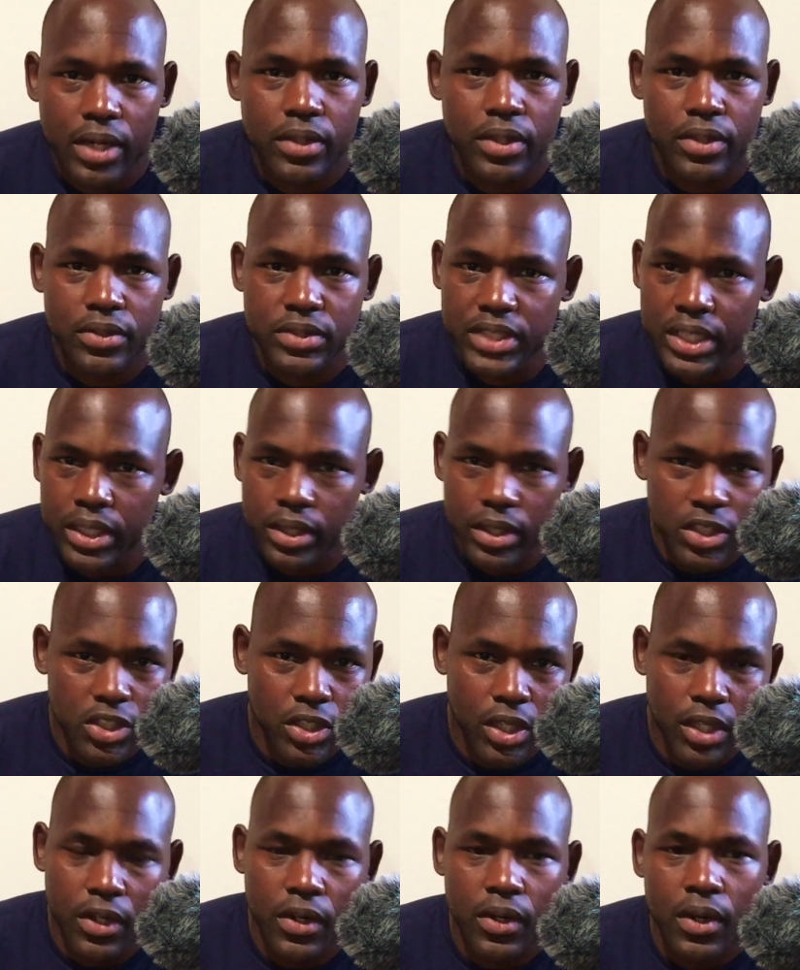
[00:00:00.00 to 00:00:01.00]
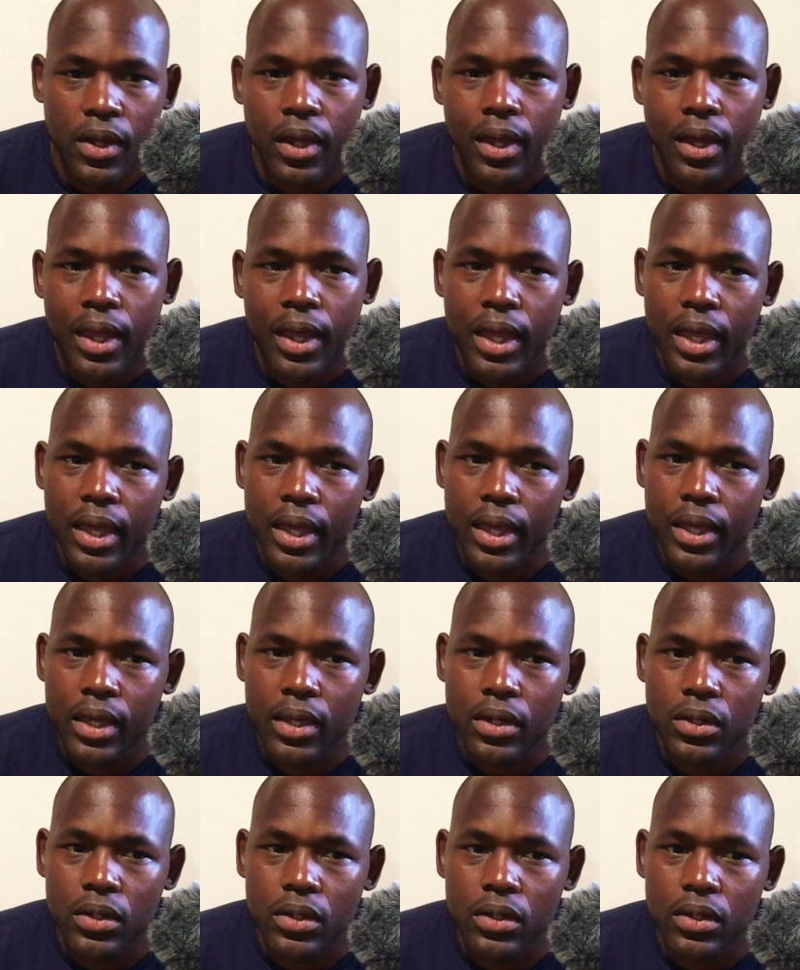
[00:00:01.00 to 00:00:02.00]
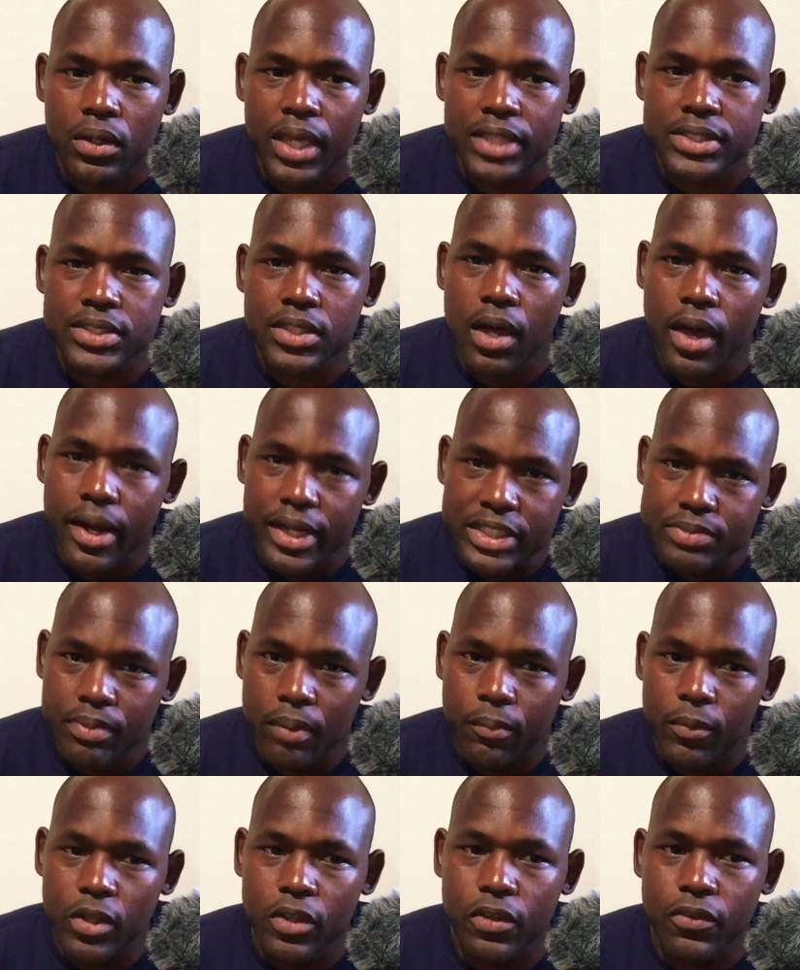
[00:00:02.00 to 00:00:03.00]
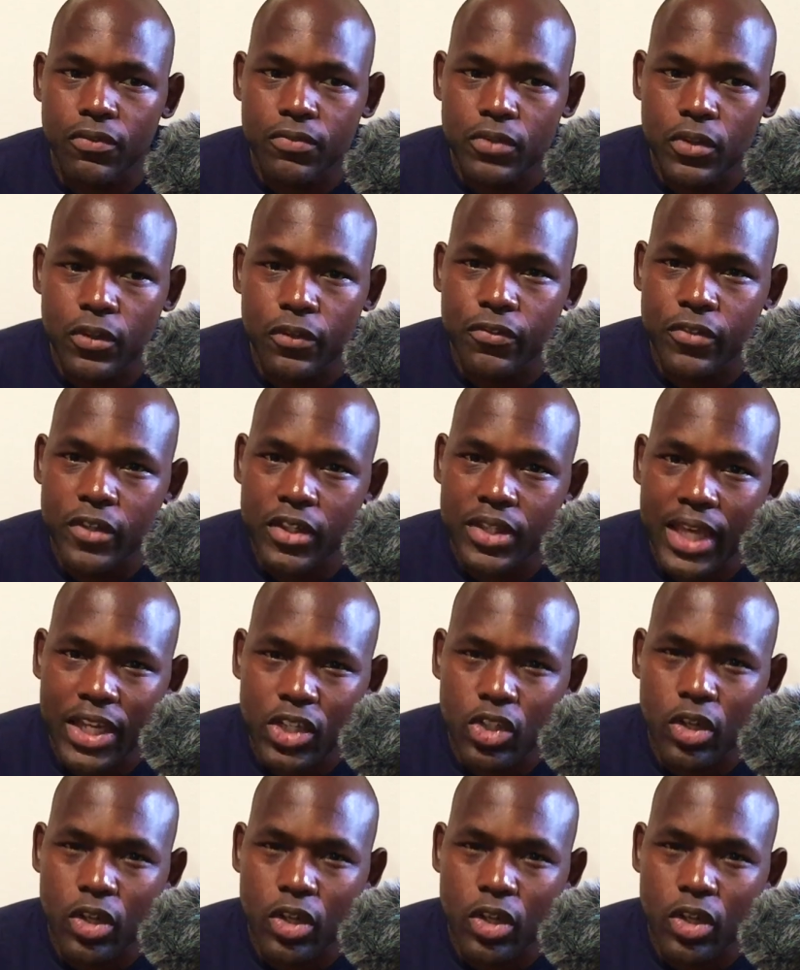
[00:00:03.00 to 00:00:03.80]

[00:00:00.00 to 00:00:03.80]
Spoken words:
They're digging each other, and as the audience member, you feel that.